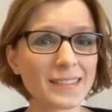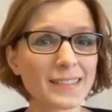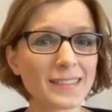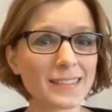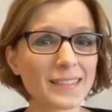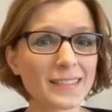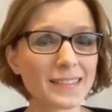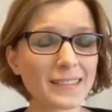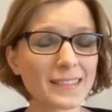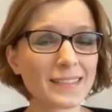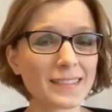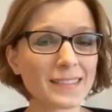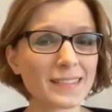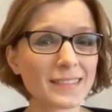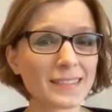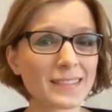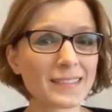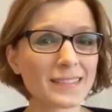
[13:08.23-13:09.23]
so
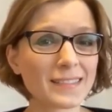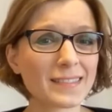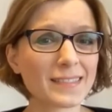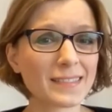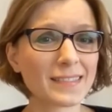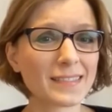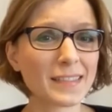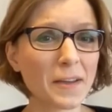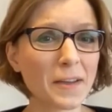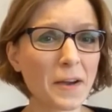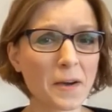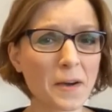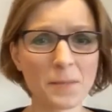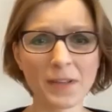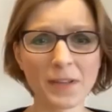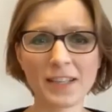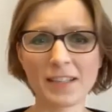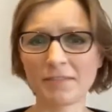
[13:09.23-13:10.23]
a
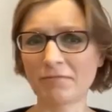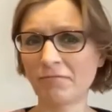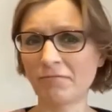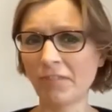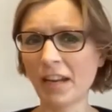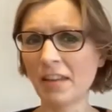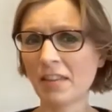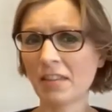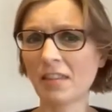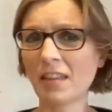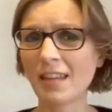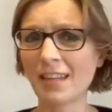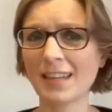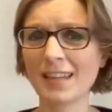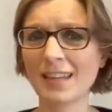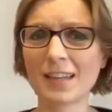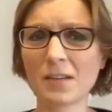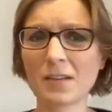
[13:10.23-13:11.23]
complete
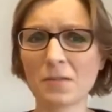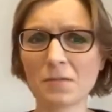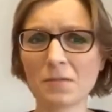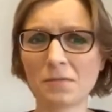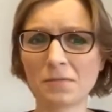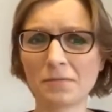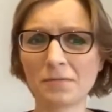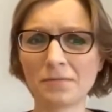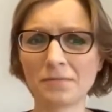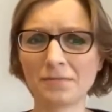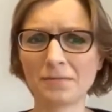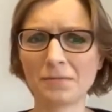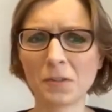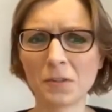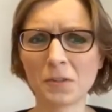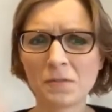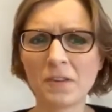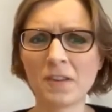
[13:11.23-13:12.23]
rethinking of
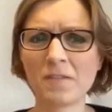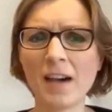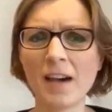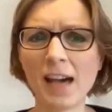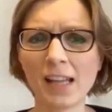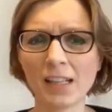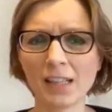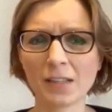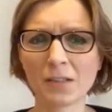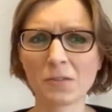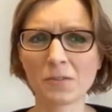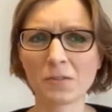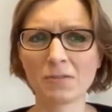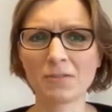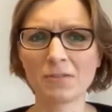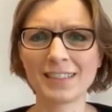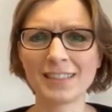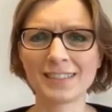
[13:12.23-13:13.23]
what we
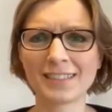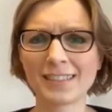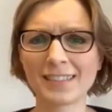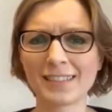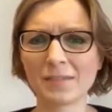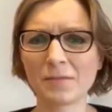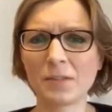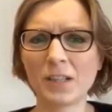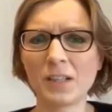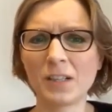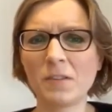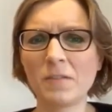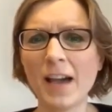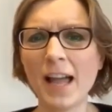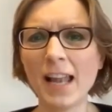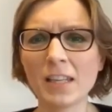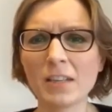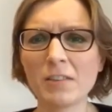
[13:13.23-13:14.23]
value and why we
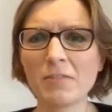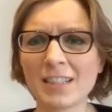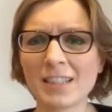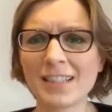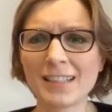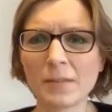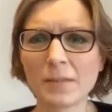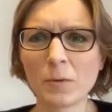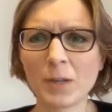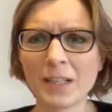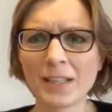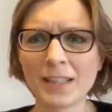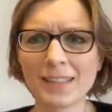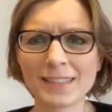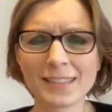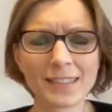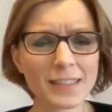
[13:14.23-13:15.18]
value it in a way, isn't it?